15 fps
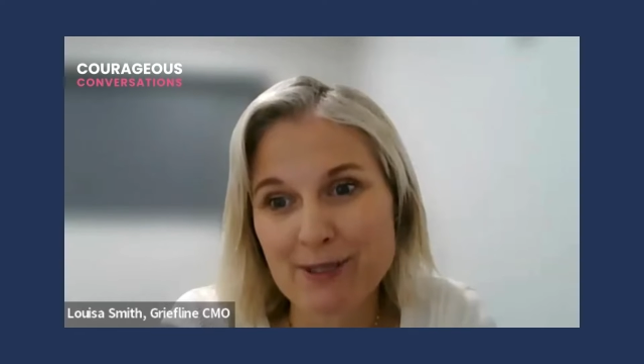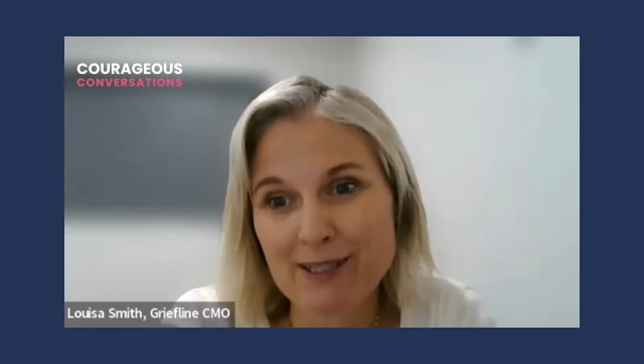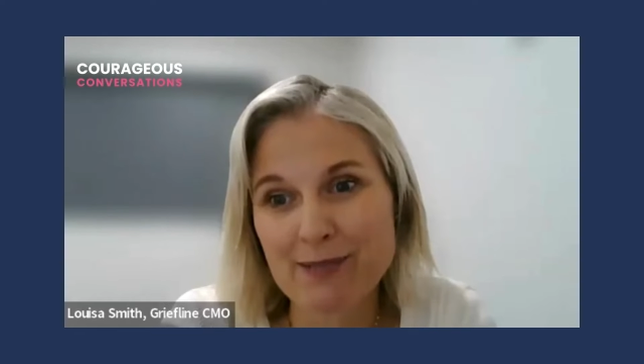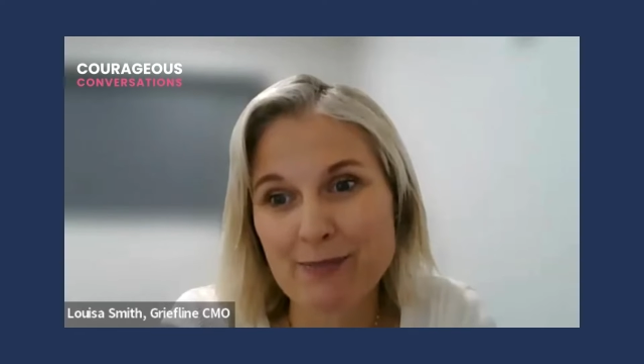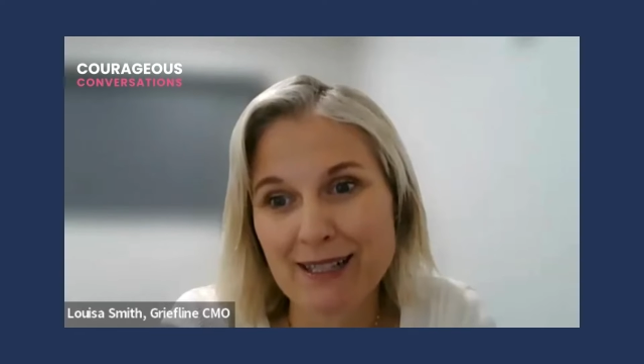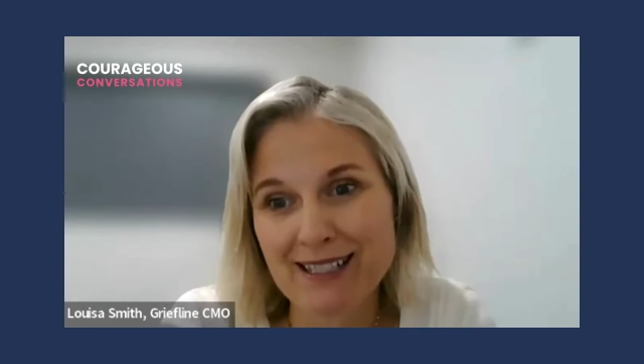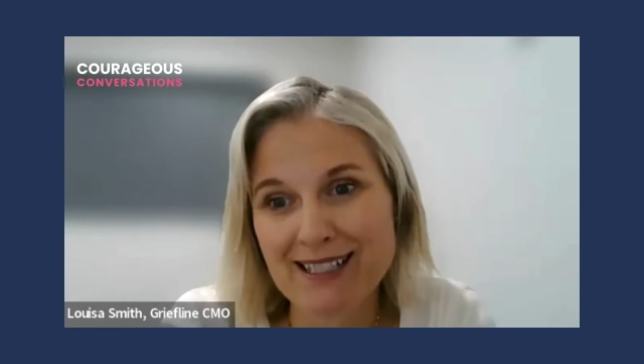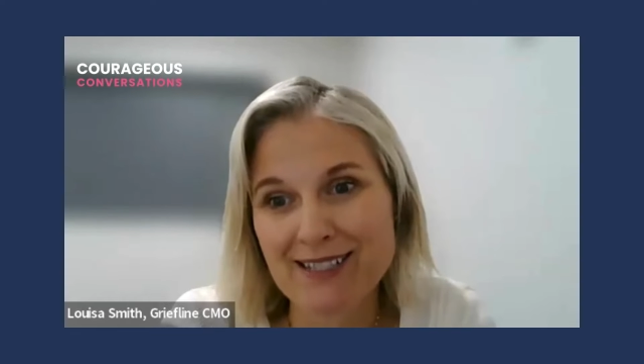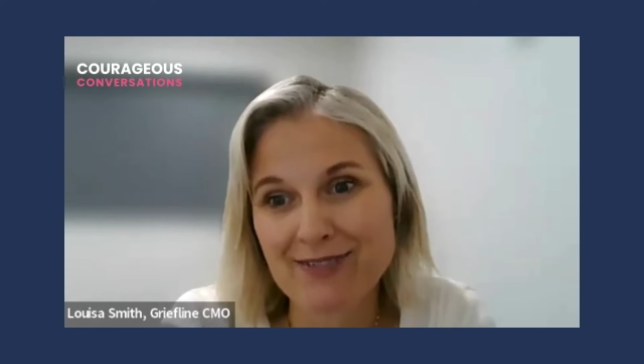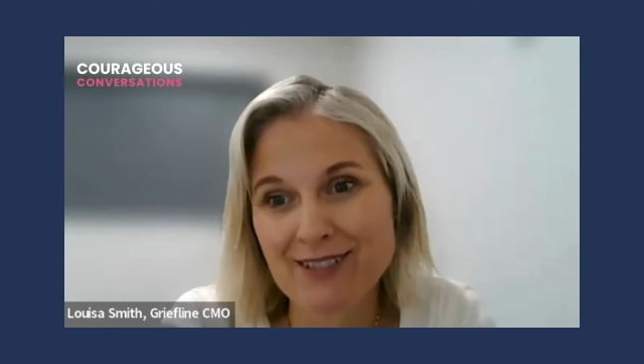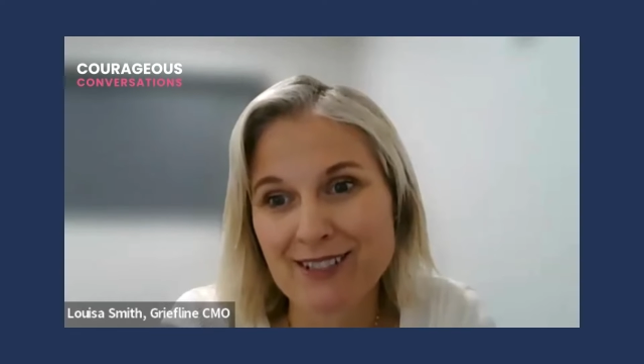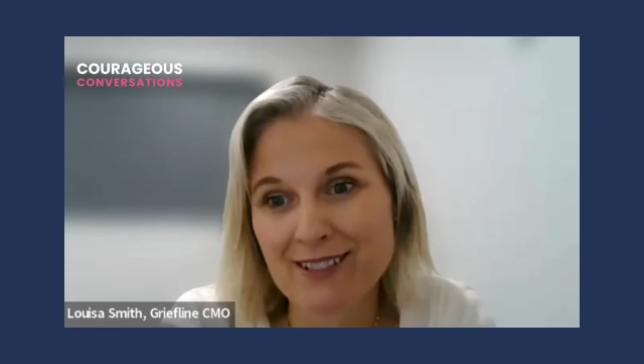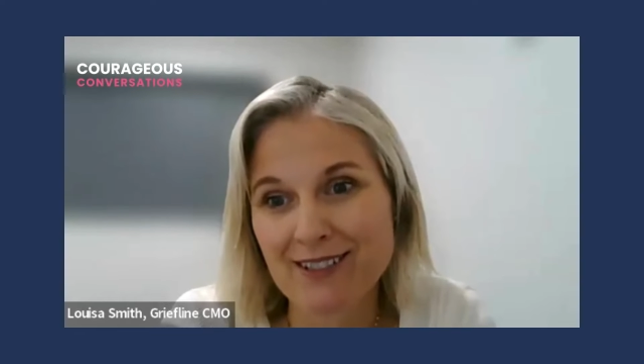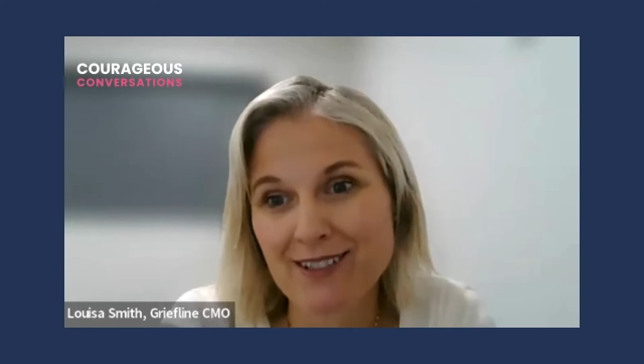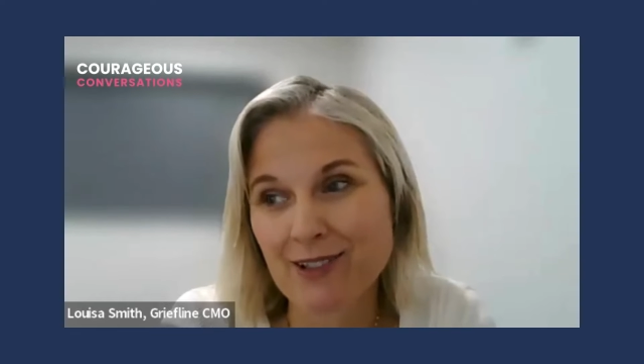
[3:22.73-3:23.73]
perspective,
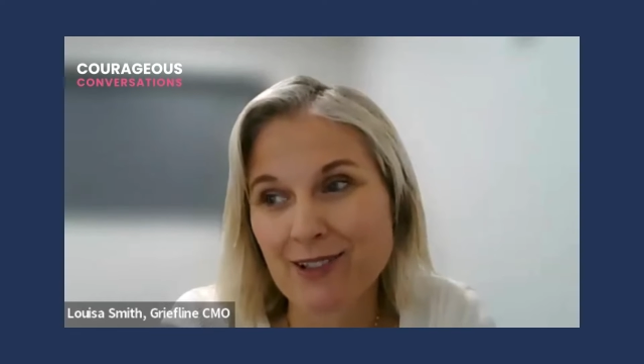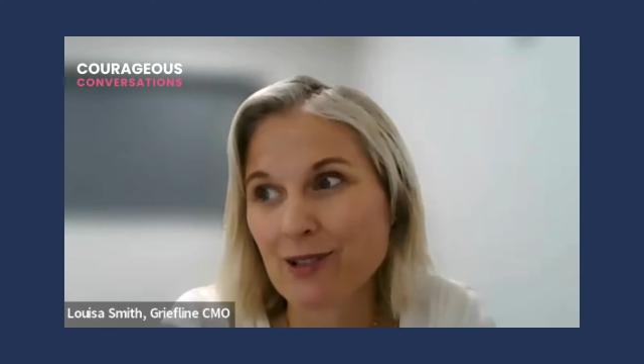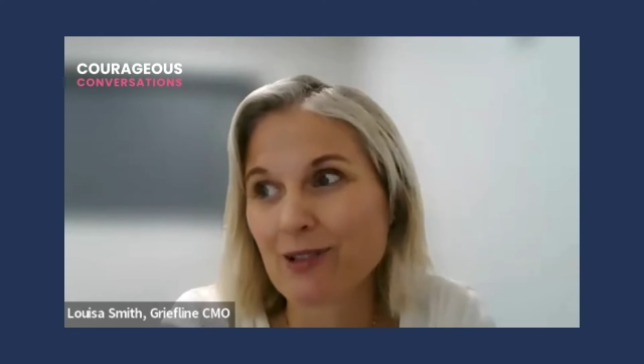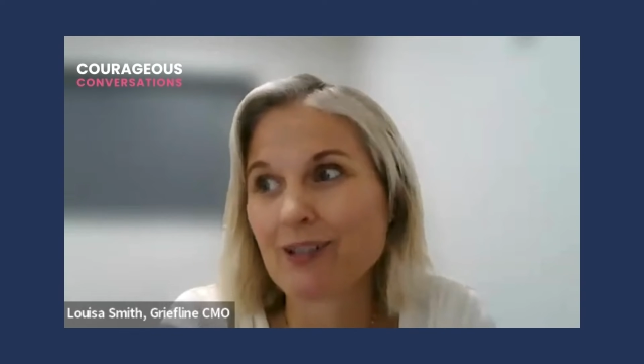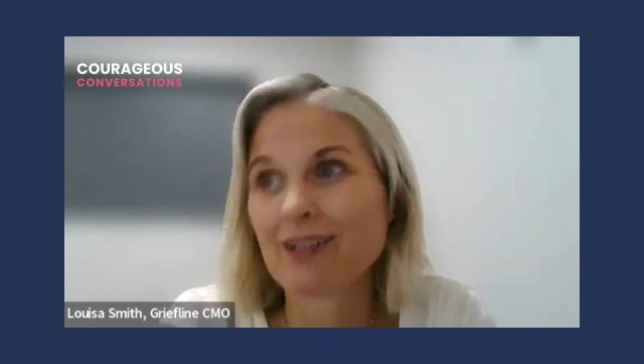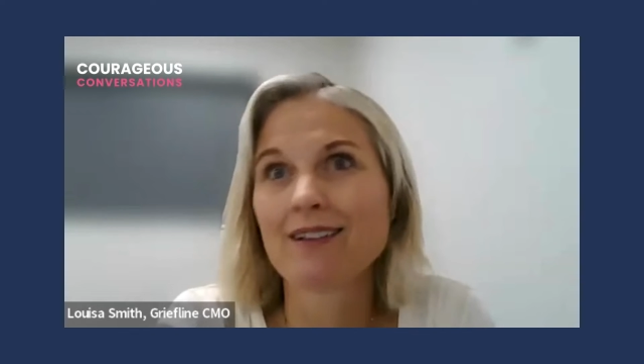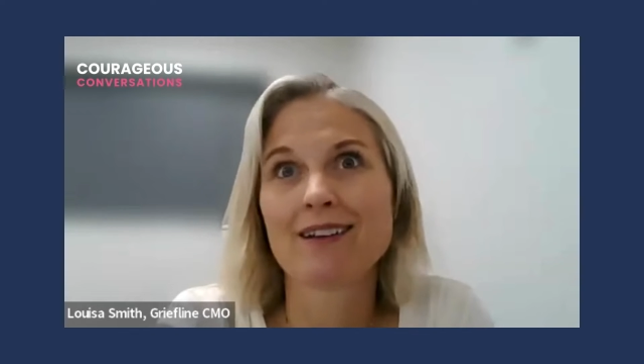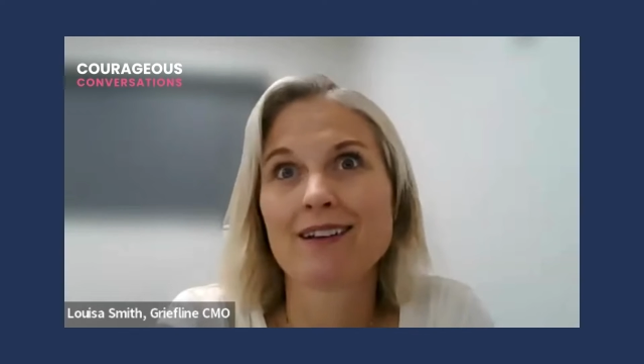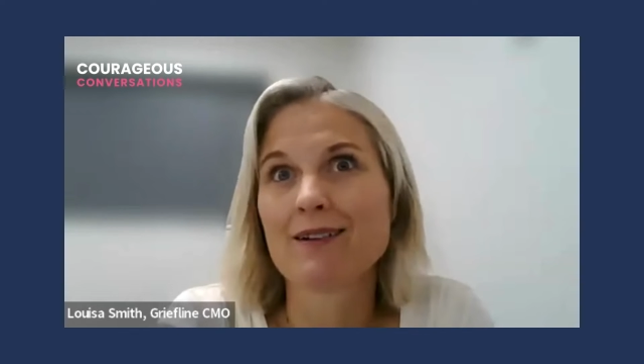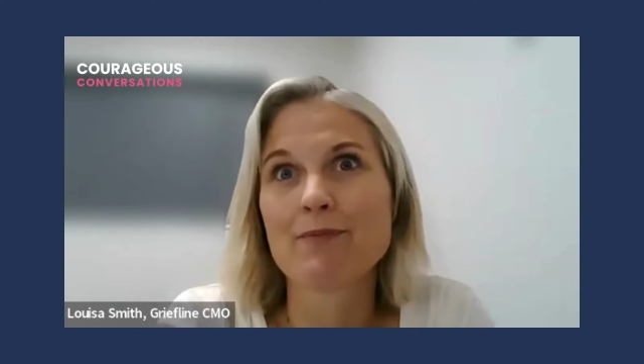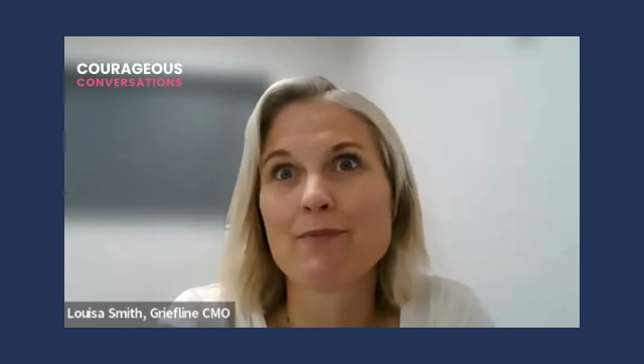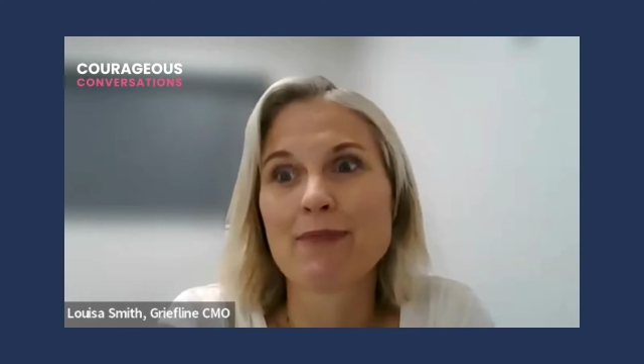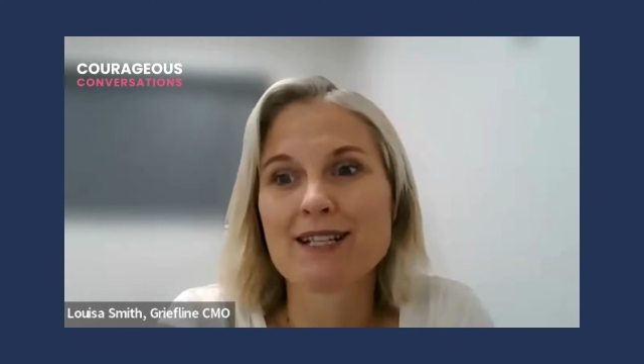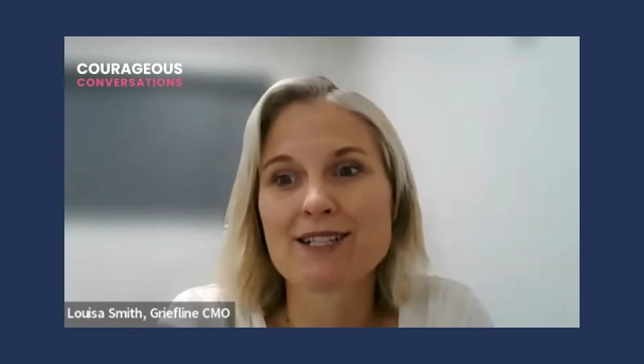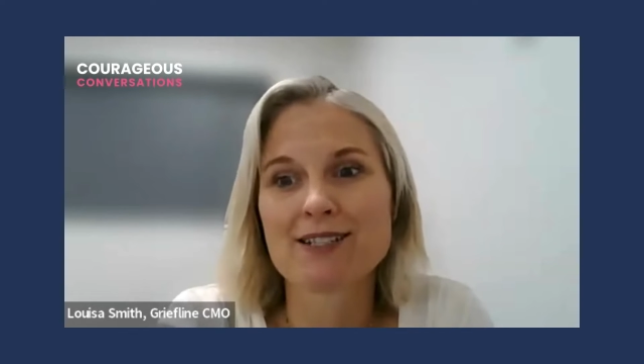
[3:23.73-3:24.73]
and
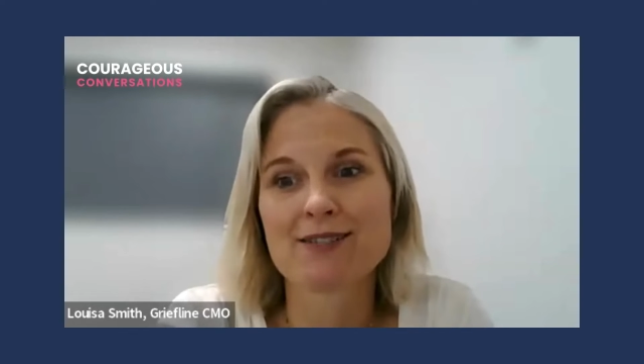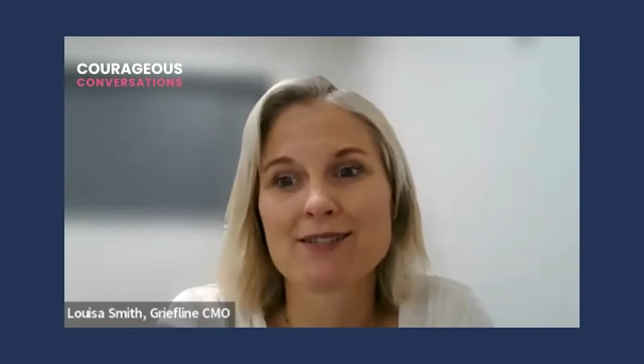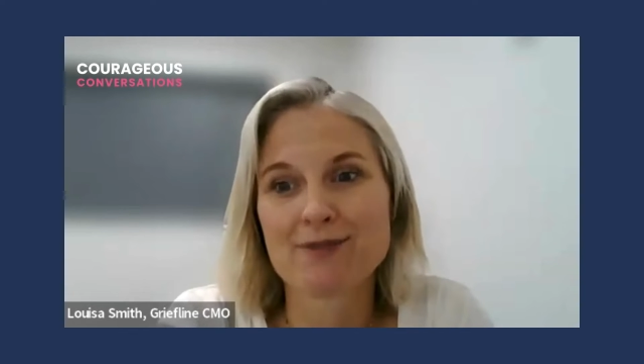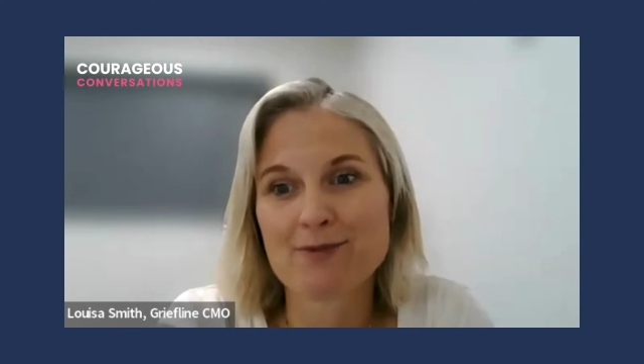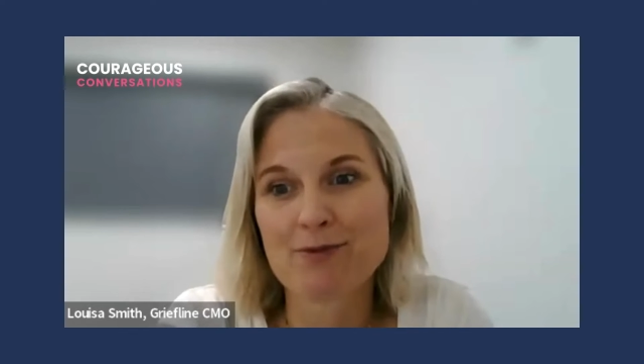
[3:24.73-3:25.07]
imagine